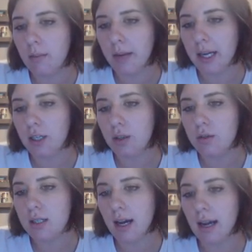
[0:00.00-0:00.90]
my new
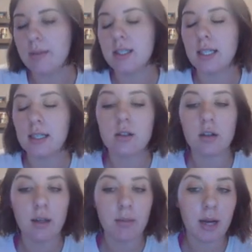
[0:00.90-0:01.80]
time,
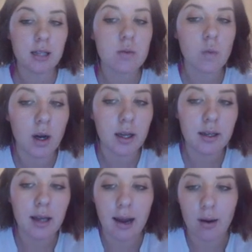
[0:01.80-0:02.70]
6:30 minus
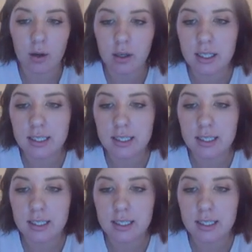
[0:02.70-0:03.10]
1 hour,